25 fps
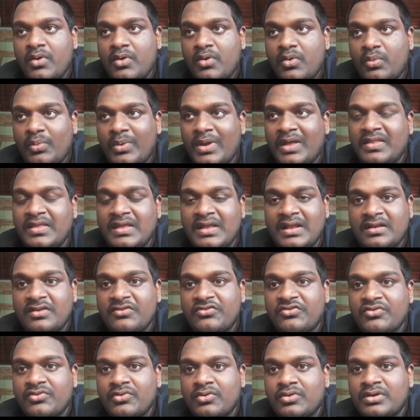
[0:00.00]
where the
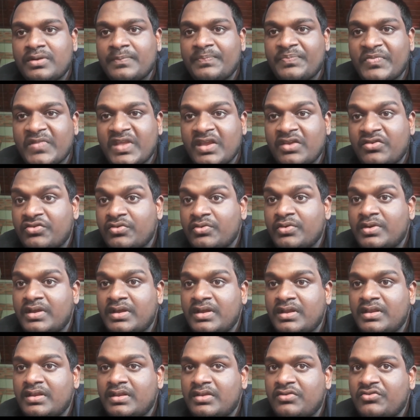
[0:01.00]
English court issued
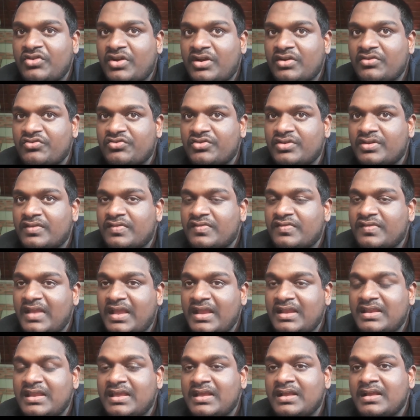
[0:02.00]
an injunction
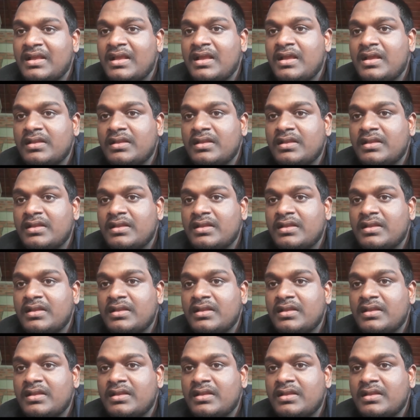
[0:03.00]
stating